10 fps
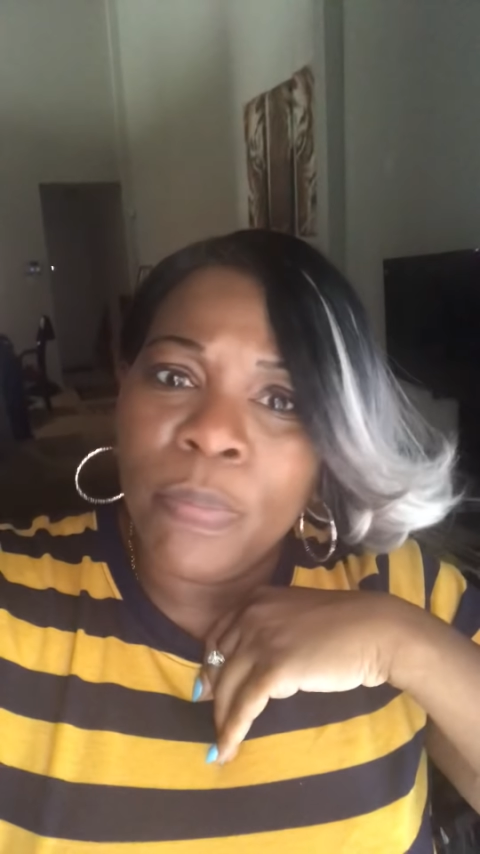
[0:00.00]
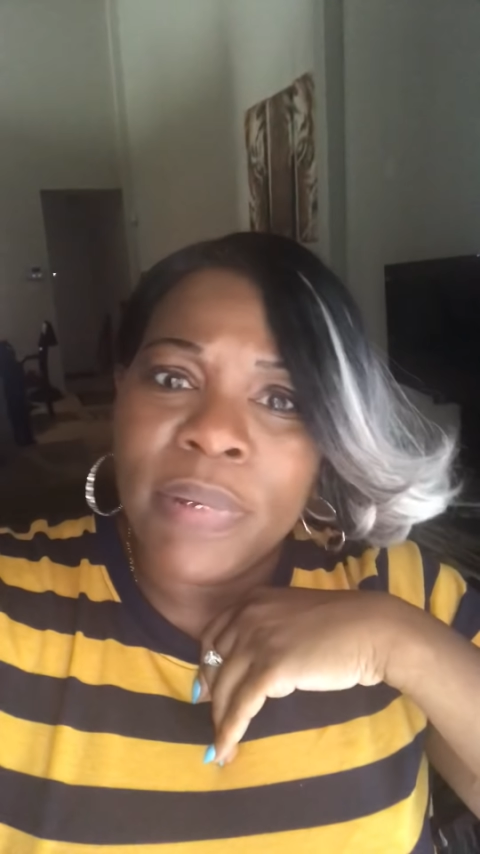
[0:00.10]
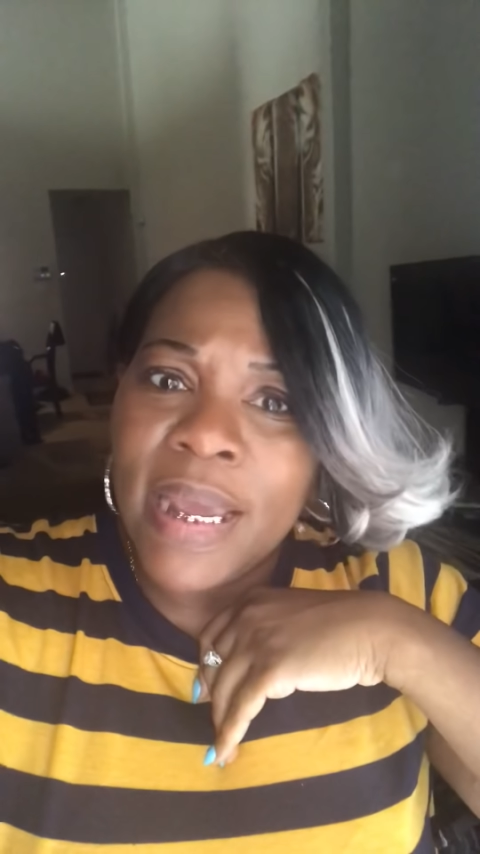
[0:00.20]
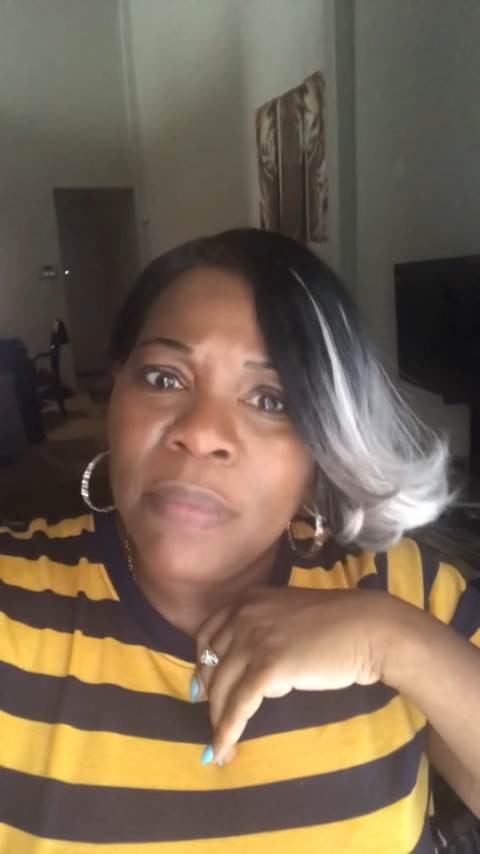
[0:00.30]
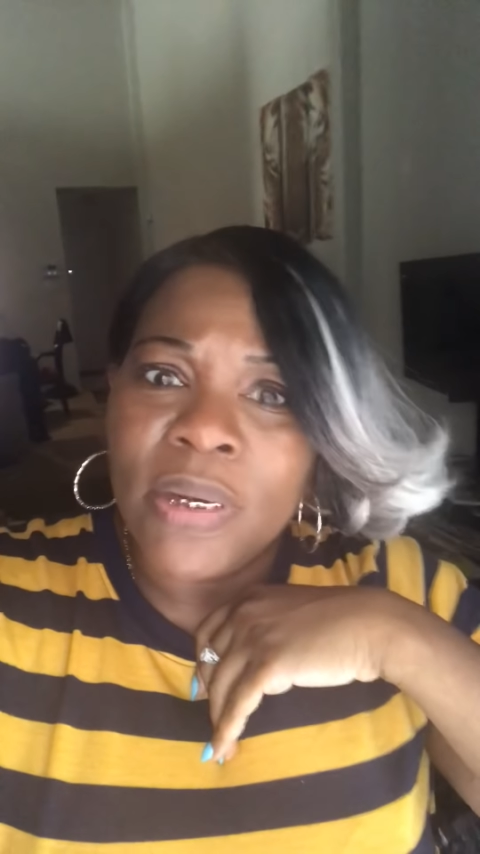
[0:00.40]
to
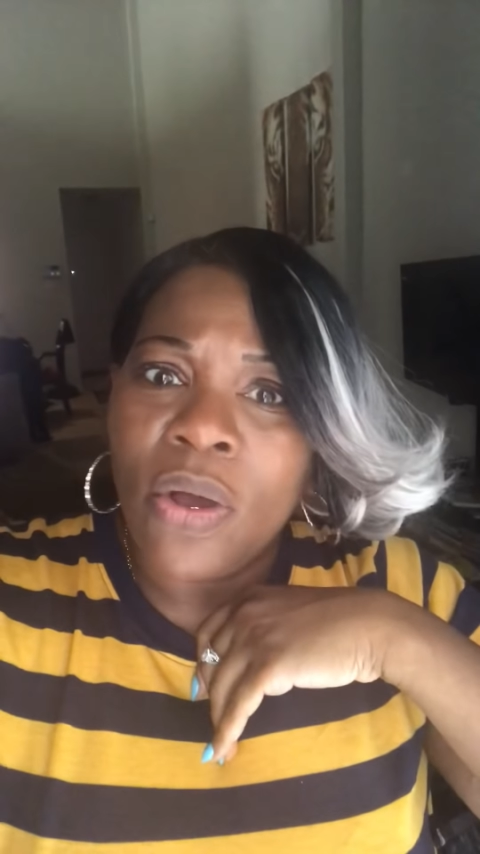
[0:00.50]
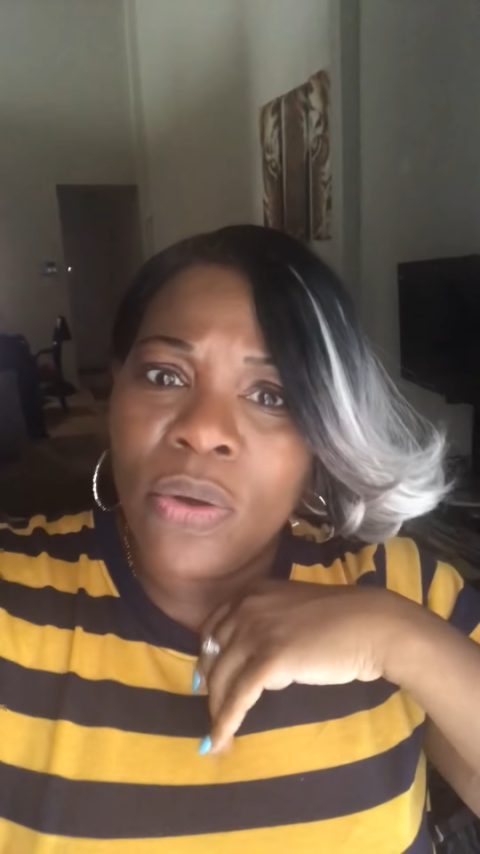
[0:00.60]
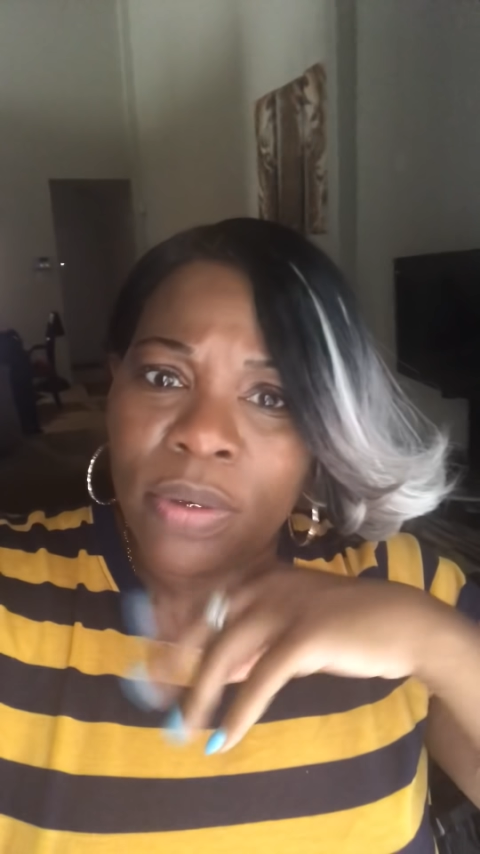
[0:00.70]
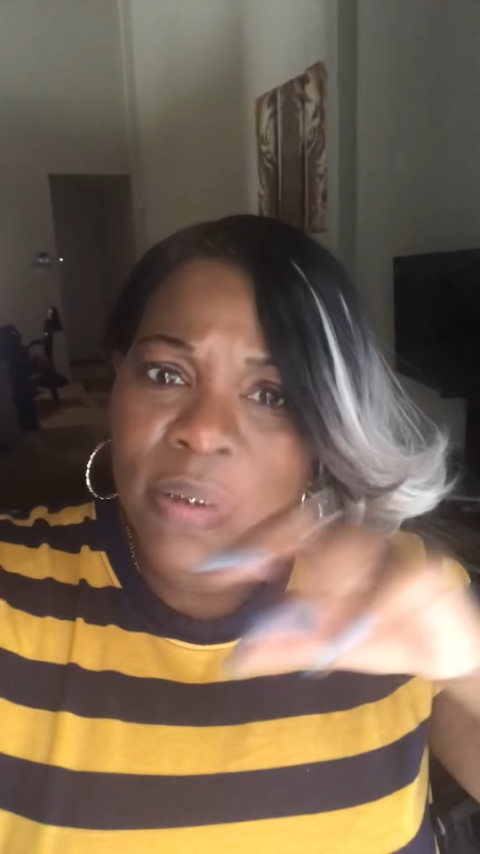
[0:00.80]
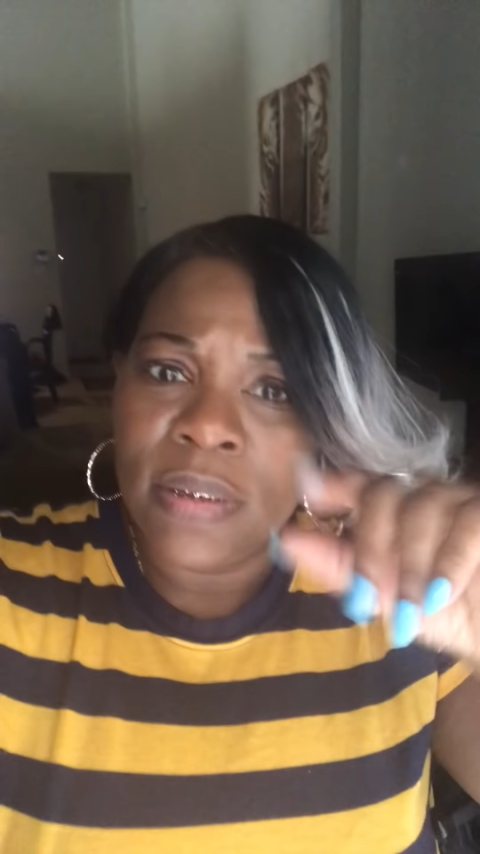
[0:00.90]
blame it
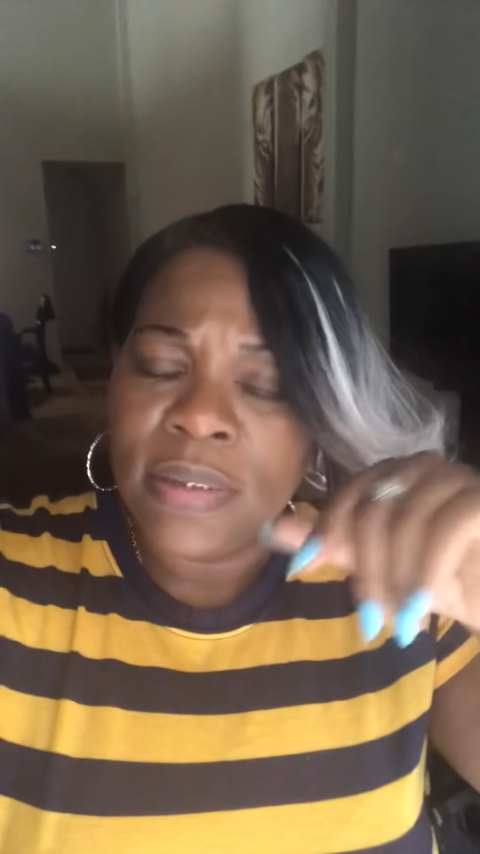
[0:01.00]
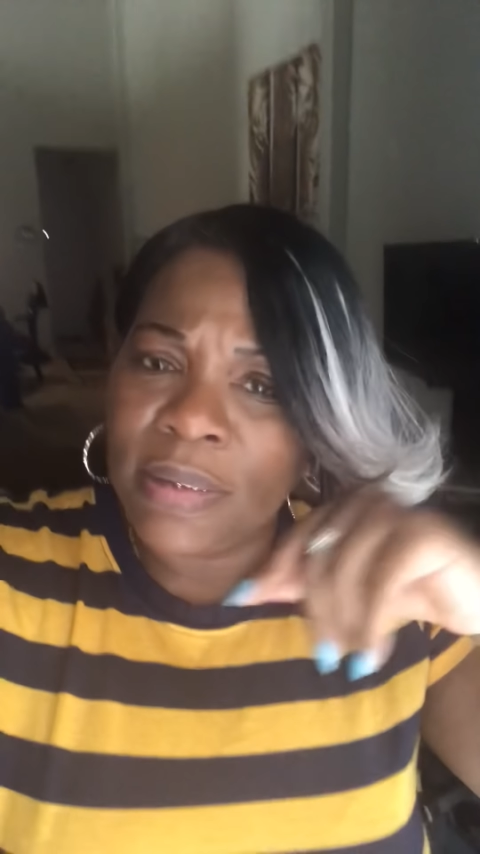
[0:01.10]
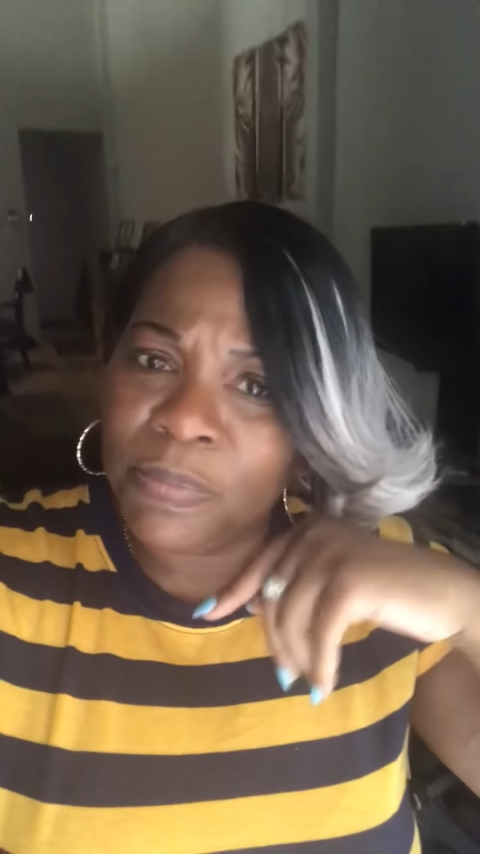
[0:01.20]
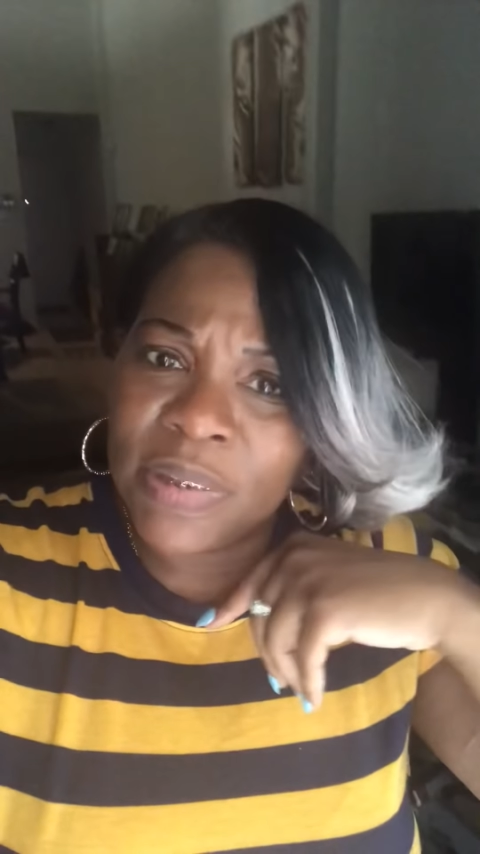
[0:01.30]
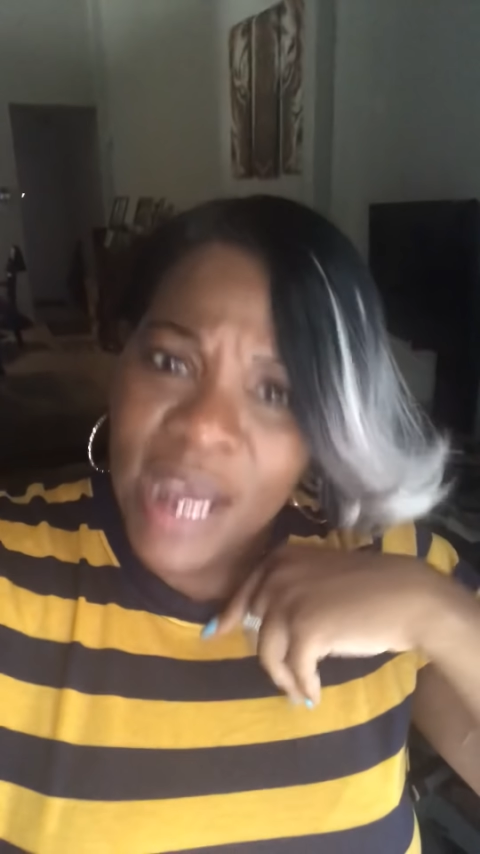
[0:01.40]
on
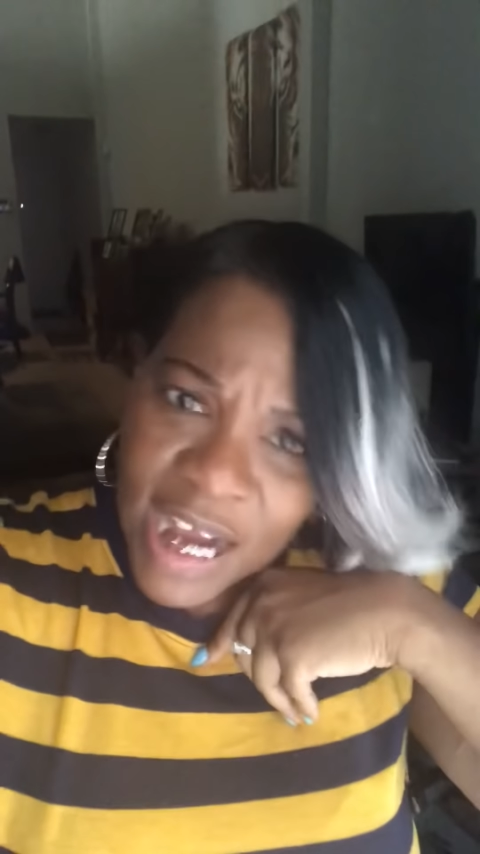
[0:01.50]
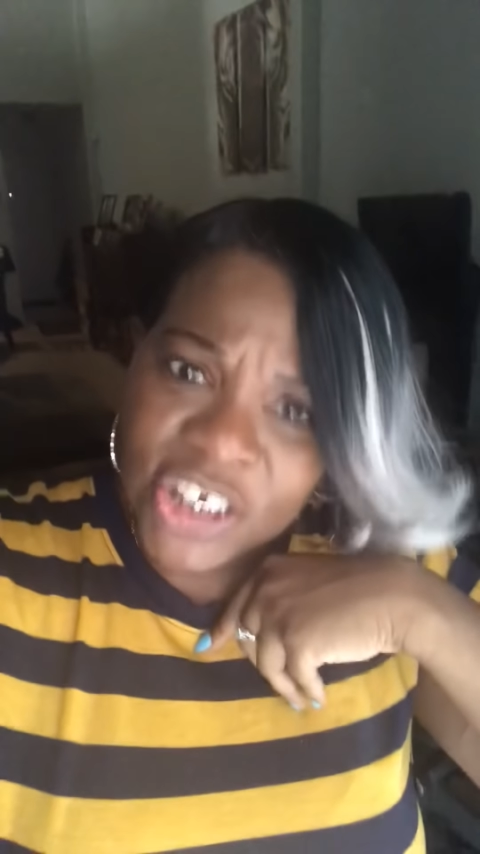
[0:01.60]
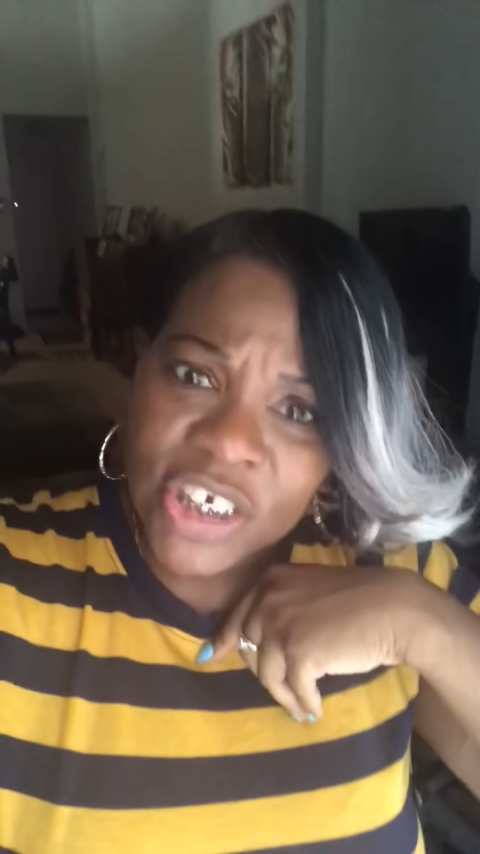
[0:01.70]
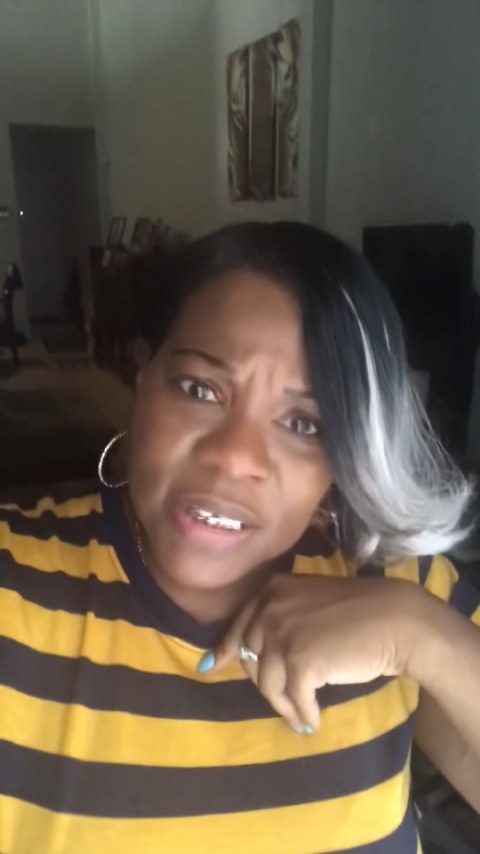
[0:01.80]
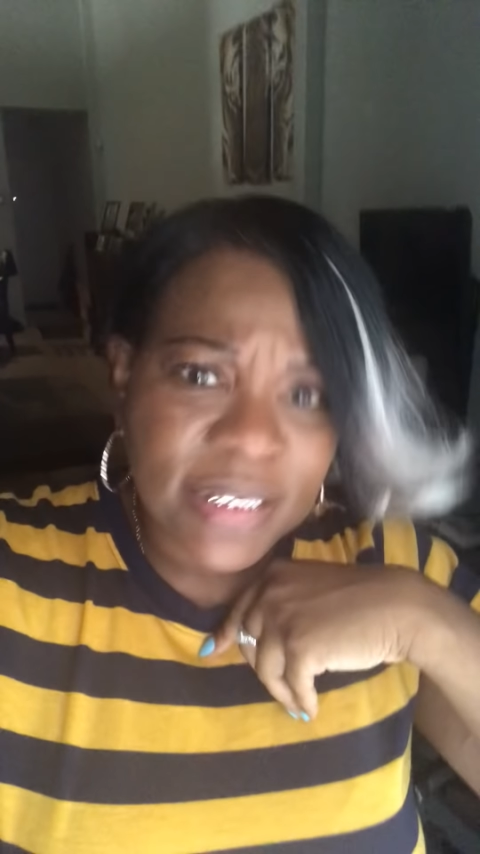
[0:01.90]

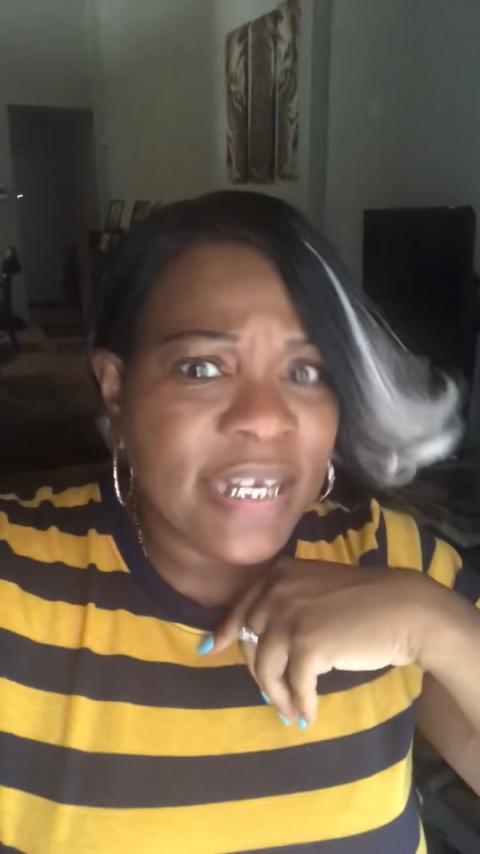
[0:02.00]
Tasha and